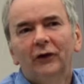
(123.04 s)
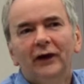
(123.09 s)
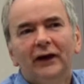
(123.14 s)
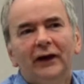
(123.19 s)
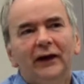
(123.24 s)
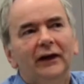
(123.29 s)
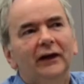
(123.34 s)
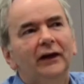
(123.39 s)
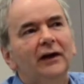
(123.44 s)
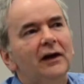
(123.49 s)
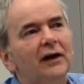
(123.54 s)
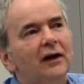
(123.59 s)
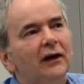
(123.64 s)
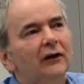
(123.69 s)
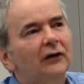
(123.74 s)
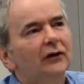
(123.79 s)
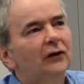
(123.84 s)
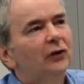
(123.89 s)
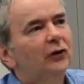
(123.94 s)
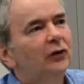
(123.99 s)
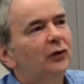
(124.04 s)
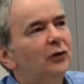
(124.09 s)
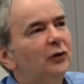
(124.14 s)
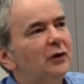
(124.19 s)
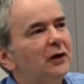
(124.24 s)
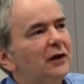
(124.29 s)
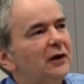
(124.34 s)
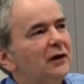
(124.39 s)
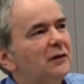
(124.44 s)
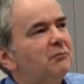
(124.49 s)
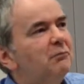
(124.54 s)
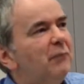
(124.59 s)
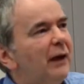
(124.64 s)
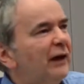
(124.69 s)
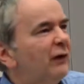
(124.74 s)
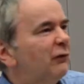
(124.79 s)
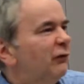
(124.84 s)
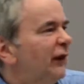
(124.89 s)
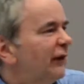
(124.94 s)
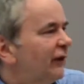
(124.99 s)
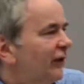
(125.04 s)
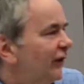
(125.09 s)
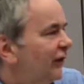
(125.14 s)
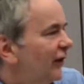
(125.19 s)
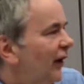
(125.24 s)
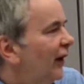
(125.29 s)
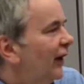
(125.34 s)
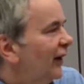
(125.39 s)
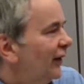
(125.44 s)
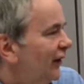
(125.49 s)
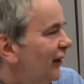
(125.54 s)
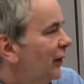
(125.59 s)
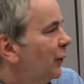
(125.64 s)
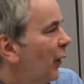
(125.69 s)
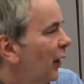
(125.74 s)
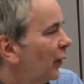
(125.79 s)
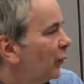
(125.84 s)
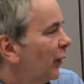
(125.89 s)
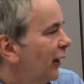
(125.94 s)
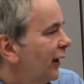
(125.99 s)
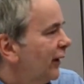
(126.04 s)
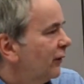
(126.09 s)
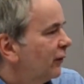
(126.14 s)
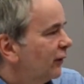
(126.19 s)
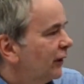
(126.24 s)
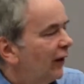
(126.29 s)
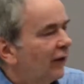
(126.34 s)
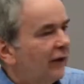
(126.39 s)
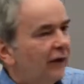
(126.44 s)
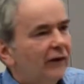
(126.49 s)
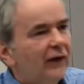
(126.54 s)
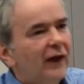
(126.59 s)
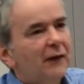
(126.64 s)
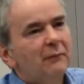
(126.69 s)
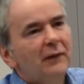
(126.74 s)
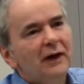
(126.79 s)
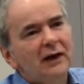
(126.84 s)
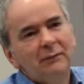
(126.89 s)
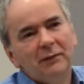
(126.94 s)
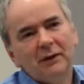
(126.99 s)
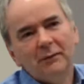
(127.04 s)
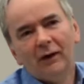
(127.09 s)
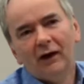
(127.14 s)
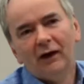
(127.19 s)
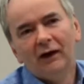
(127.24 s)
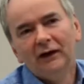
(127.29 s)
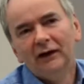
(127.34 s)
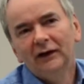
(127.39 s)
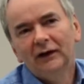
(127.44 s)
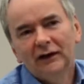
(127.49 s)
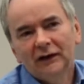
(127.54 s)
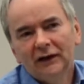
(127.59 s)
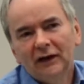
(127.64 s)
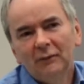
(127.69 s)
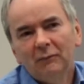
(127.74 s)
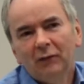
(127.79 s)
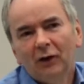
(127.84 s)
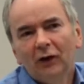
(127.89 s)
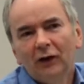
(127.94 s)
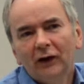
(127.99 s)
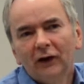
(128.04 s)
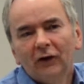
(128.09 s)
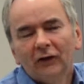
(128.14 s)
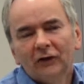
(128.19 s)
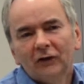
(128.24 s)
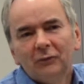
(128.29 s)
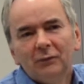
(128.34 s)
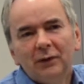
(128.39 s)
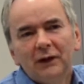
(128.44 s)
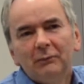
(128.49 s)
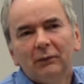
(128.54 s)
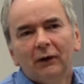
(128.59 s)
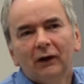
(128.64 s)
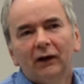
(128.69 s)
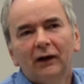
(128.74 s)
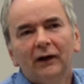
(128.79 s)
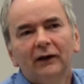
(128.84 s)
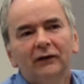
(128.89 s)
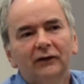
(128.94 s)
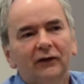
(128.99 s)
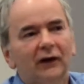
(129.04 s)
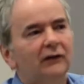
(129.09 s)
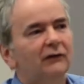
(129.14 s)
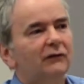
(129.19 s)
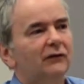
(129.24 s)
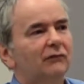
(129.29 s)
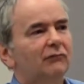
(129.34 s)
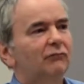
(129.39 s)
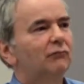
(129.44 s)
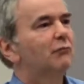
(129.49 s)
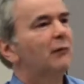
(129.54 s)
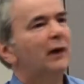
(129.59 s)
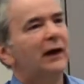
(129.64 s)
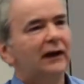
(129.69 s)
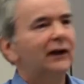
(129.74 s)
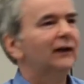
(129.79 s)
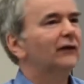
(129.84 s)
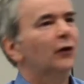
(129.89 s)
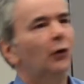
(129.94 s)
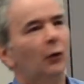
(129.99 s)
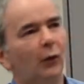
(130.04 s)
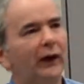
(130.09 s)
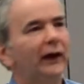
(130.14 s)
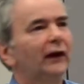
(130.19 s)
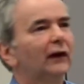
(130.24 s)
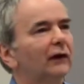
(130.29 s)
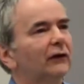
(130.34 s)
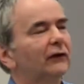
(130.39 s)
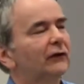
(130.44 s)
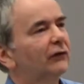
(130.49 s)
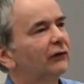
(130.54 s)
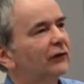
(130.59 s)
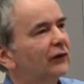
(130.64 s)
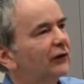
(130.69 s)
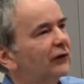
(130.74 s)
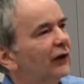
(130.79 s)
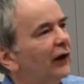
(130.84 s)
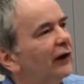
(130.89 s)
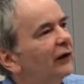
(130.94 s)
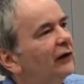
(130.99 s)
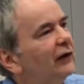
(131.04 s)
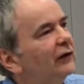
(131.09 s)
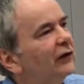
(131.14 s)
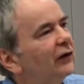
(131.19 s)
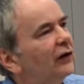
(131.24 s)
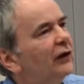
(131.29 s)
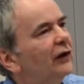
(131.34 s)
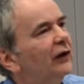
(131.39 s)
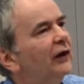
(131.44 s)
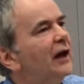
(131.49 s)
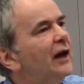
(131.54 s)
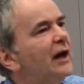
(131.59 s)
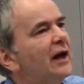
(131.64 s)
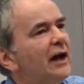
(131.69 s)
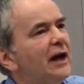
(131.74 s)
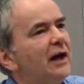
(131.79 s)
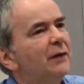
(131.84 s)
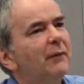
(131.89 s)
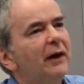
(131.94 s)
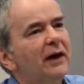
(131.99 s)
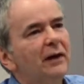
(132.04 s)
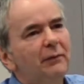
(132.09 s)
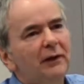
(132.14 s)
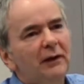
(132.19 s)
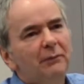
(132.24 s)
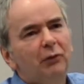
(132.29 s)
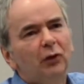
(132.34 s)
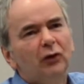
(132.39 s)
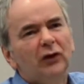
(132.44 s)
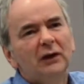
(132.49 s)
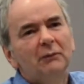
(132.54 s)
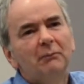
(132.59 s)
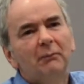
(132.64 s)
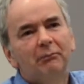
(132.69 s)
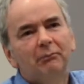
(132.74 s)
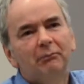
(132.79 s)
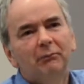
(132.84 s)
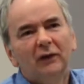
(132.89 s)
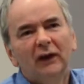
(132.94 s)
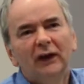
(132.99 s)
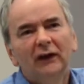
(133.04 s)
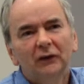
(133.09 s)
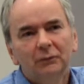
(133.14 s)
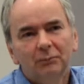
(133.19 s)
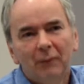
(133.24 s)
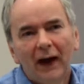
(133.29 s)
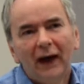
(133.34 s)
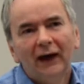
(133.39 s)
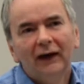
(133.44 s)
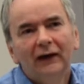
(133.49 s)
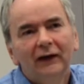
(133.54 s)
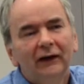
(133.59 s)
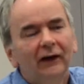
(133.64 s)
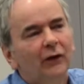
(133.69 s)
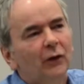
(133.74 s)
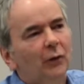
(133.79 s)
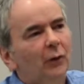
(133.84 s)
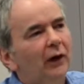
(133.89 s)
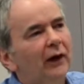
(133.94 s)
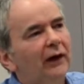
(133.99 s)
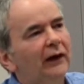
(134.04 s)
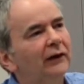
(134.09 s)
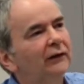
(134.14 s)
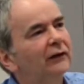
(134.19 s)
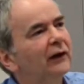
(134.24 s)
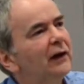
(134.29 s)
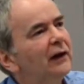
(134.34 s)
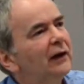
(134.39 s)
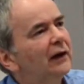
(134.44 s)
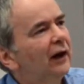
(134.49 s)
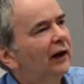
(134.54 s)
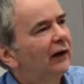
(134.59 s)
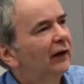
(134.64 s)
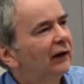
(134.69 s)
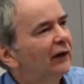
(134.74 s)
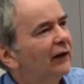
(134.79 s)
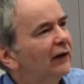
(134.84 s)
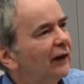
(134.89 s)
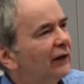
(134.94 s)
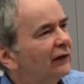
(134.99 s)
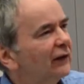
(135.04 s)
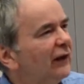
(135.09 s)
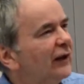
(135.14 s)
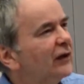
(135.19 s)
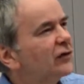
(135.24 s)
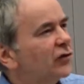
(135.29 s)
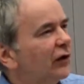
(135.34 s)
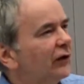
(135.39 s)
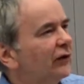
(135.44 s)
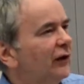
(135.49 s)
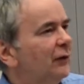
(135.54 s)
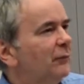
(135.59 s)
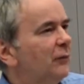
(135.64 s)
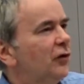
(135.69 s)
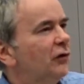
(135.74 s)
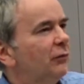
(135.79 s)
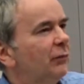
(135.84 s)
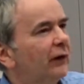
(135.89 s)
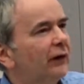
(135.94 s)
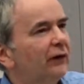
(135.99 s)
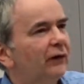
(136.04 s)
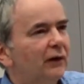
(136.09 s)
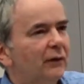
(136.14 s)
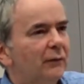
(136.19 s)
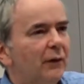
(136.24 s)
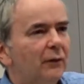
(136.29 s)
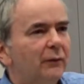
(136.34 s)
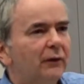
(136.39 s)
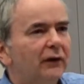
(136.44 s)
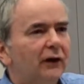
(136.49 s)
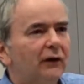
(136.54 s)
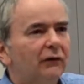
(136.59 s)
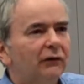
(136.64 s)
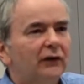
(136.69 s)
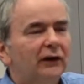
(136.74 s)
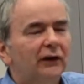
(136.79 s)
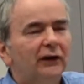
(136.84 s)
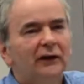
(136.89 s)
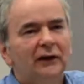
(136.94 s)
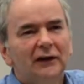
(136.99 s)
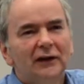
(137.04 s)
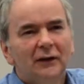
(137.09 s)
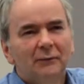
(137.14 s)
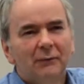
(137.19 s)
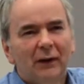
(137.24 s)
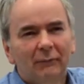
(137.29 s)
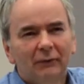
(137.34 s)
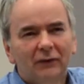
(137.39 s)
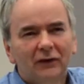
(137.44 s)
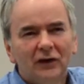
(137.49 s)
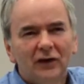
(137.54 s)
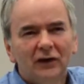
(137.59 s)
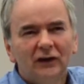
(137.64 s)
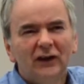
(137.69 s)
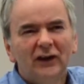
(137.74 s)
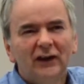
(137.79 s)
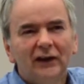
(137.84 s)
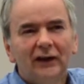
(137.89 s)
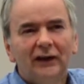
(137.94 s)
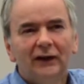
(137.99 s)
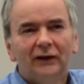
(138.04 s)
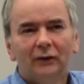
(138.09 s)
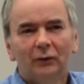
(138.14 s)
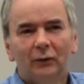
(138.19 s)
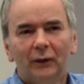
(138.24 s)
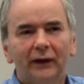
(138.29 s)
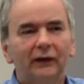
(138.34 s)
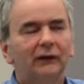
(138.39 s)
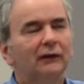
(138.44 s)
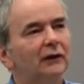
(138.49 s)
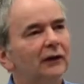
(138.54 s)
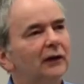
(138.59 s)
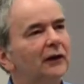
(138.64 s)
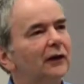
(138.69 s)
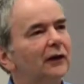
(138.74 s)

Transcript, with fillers: here to benefit society one way or another. And that may be by employing lots of people and making the wheels of society turn. It may be putting things back in other ways. And I think there's an interesting movement at the moment, after perhaps 30 years when